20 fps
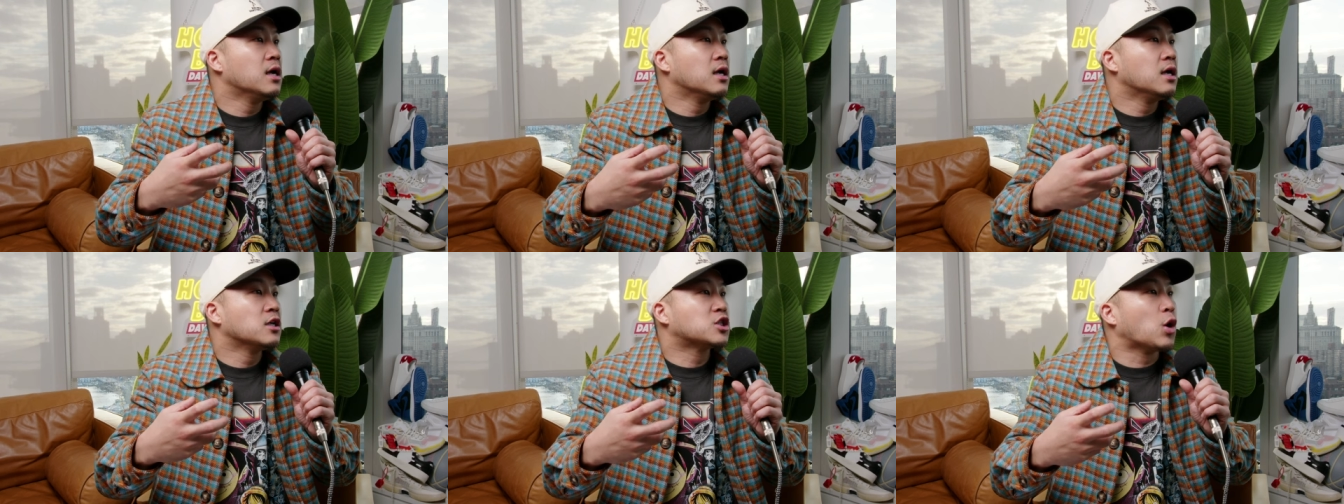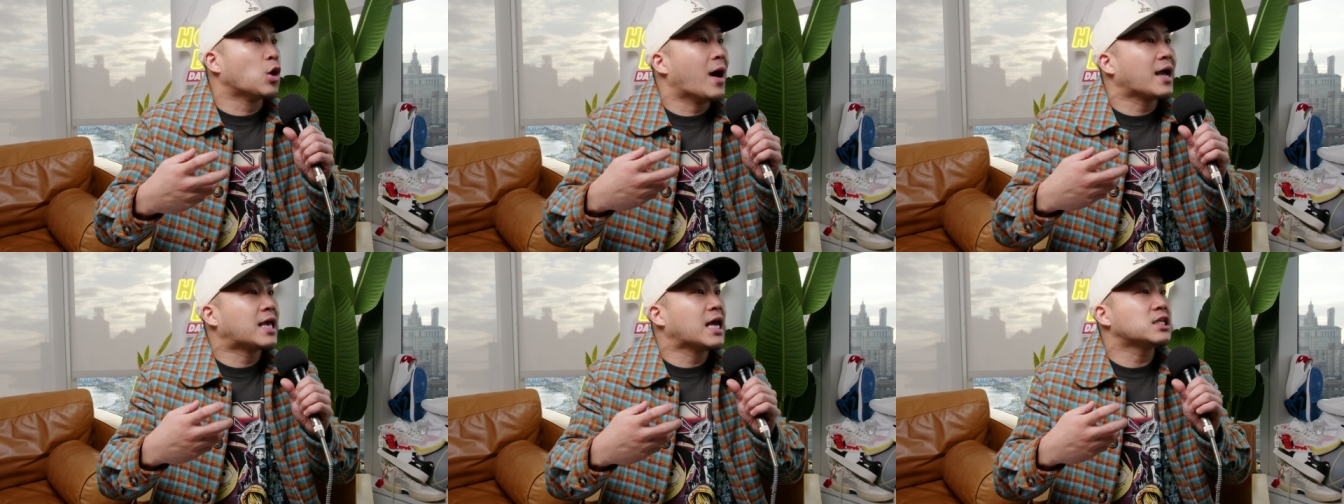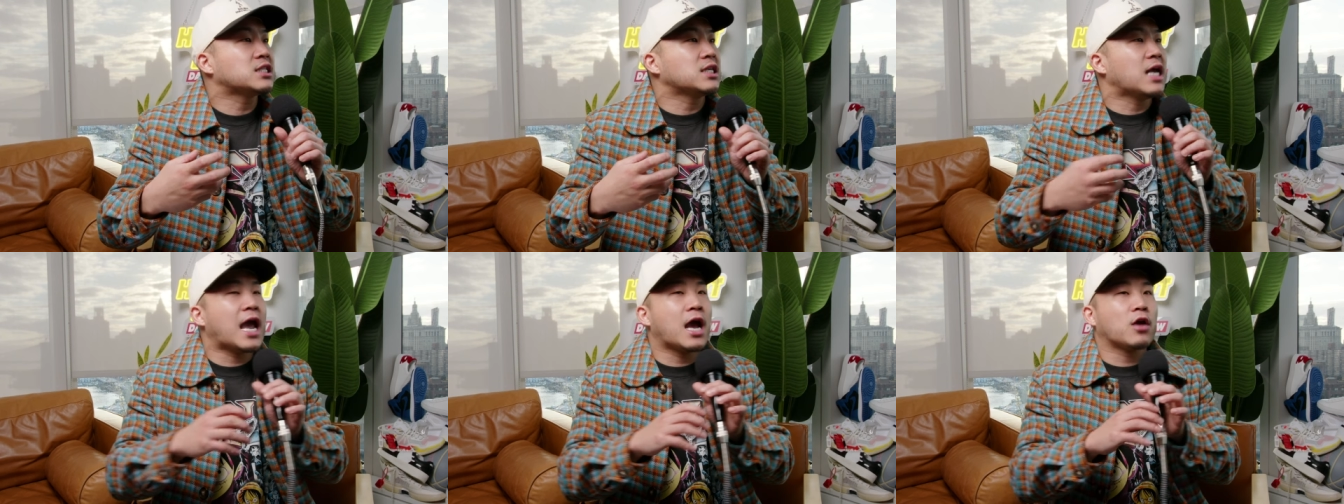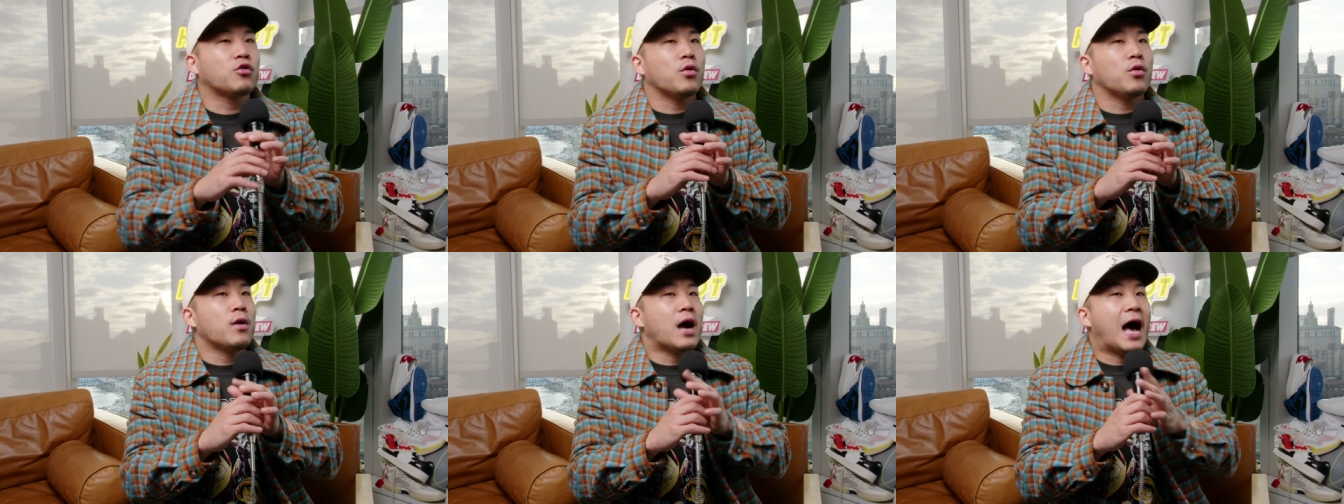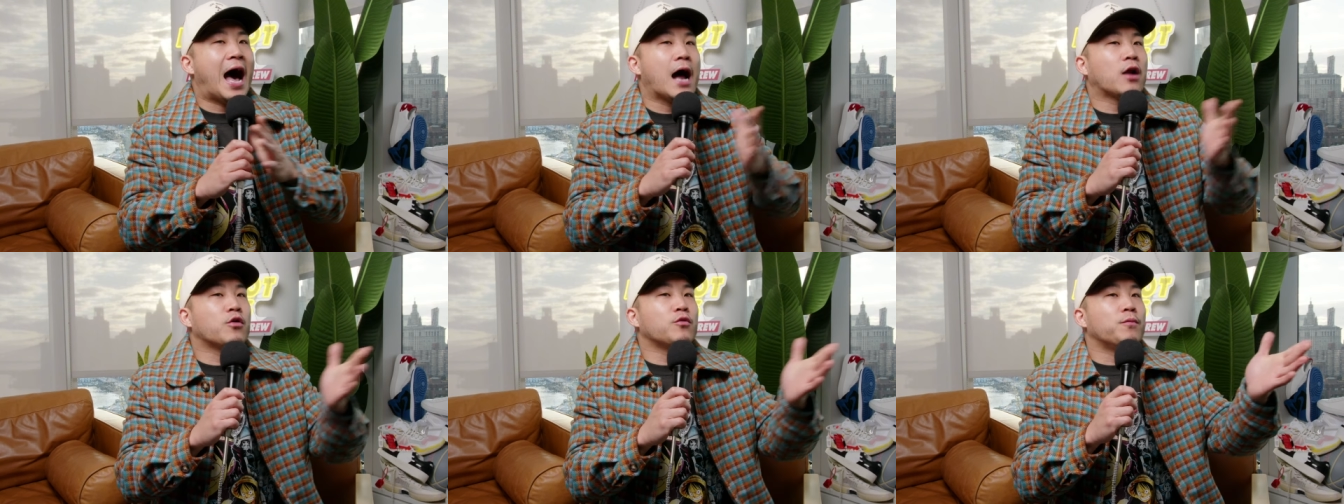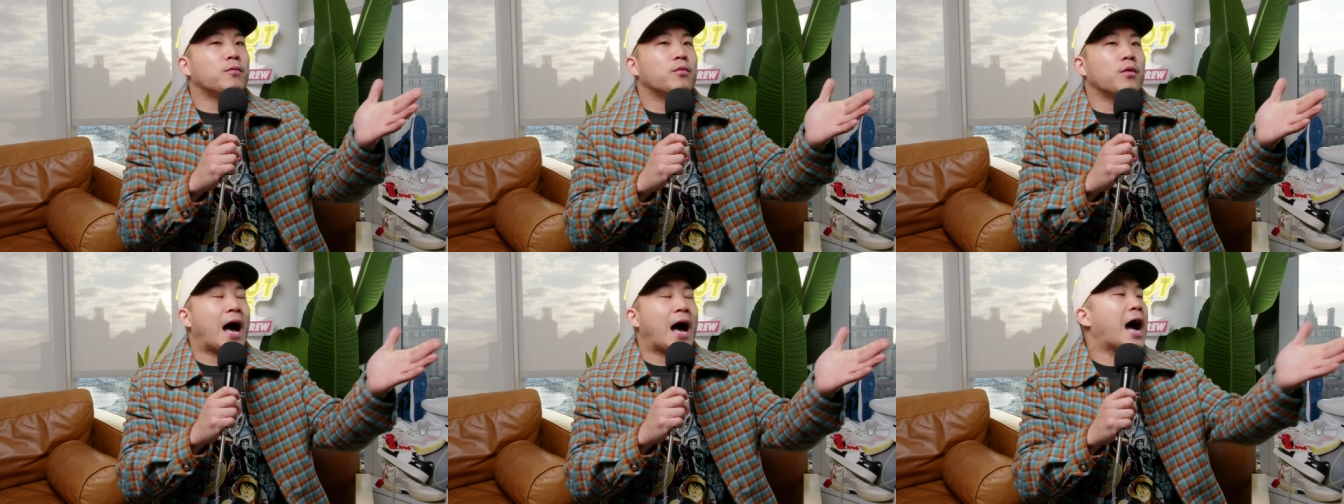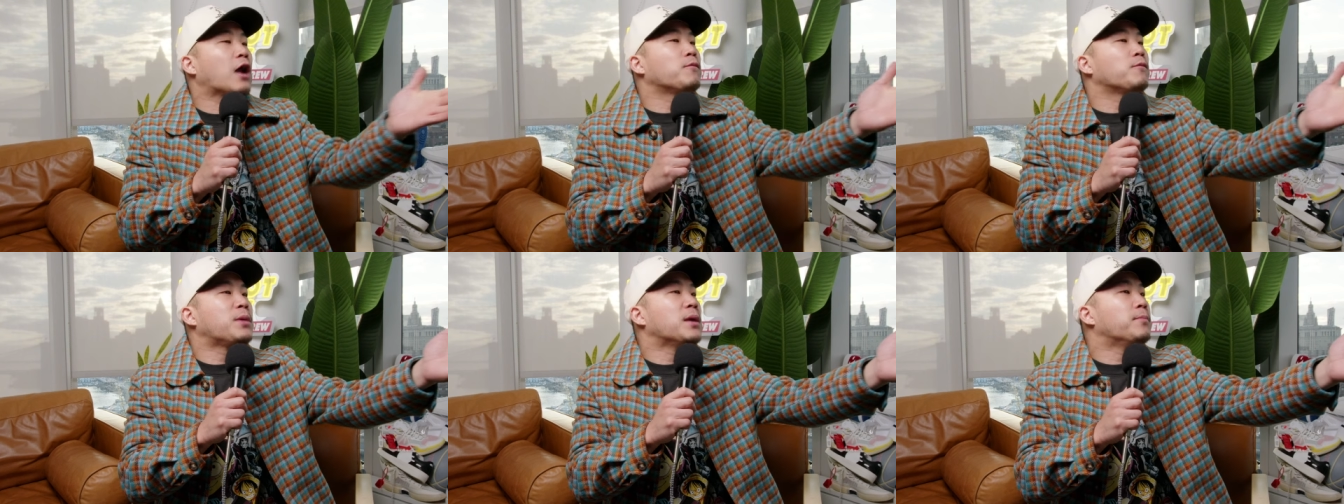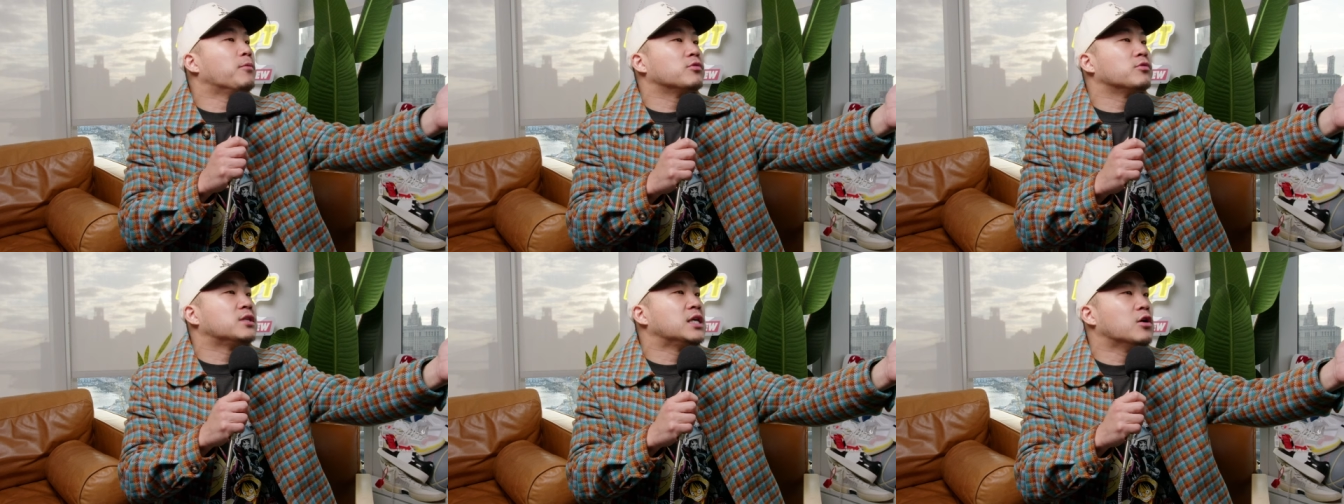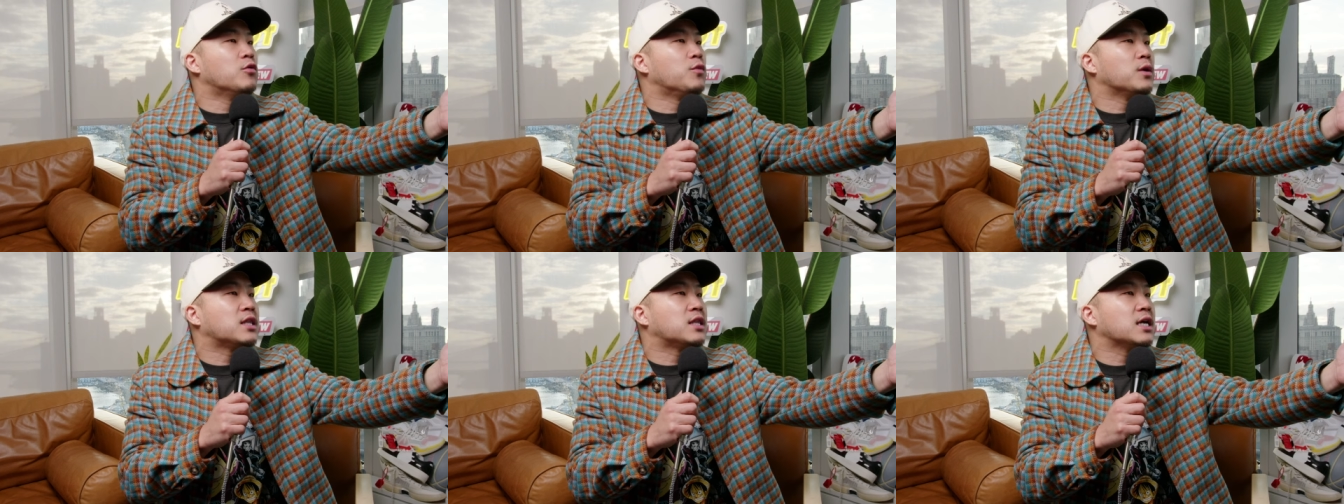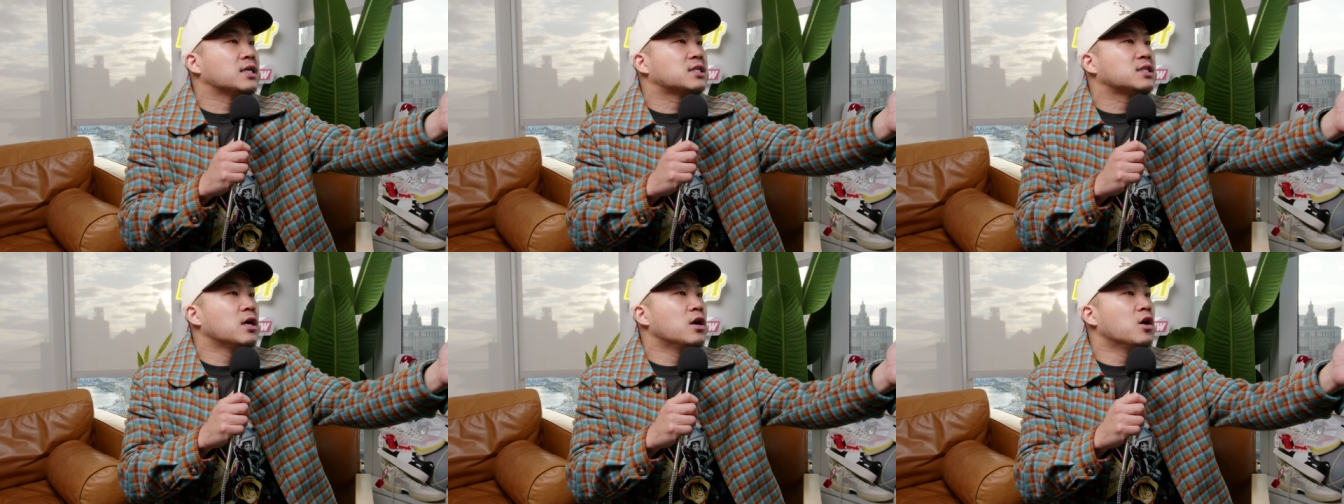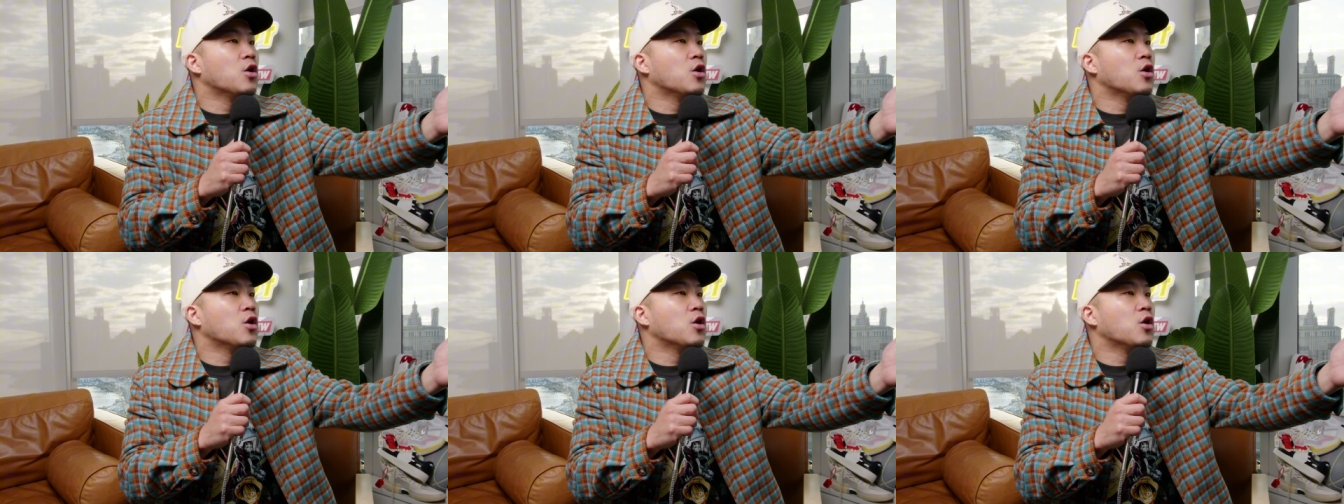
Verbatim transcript: So I guess, Andrew, how do people deal with this?